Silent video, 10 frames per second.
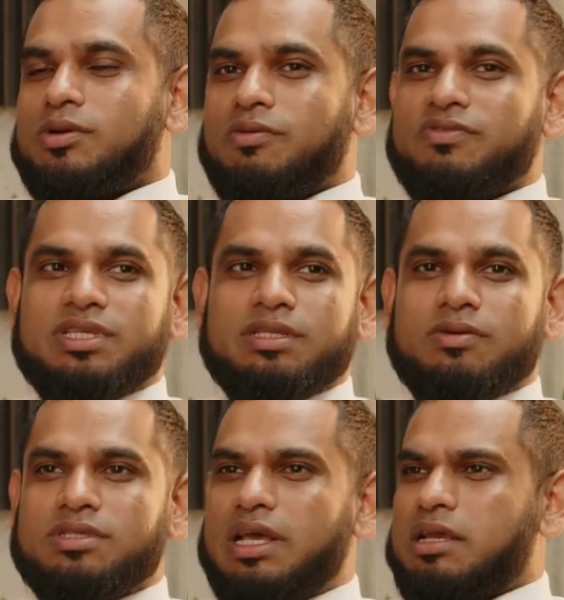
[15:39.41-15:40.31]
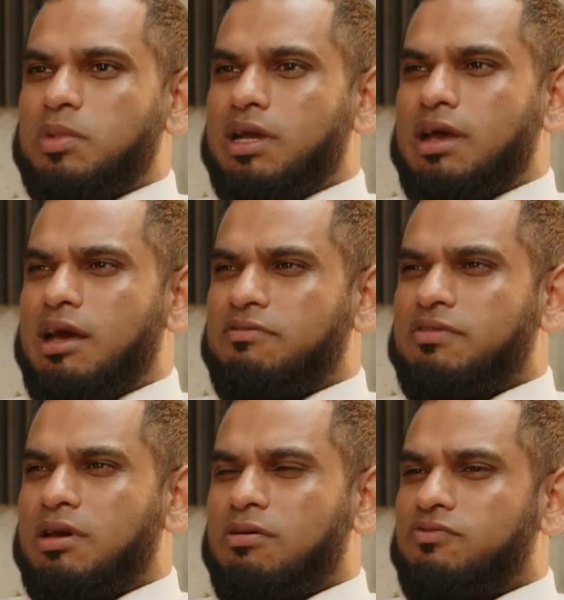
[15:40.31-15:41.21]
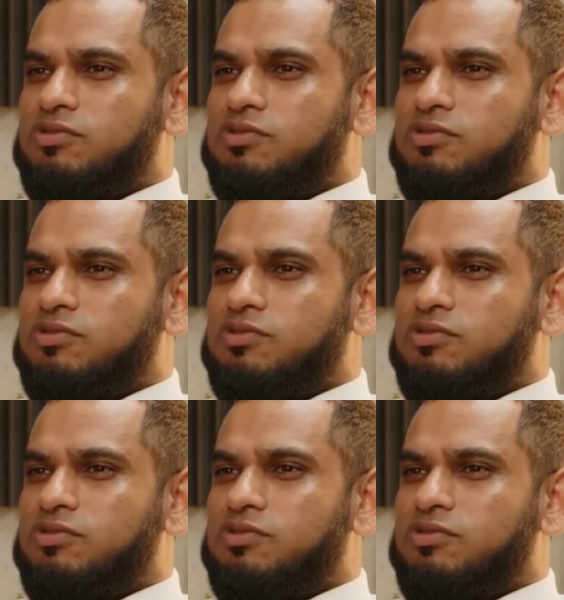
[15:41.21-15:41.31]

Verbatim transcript: obviously there was like about half an hour,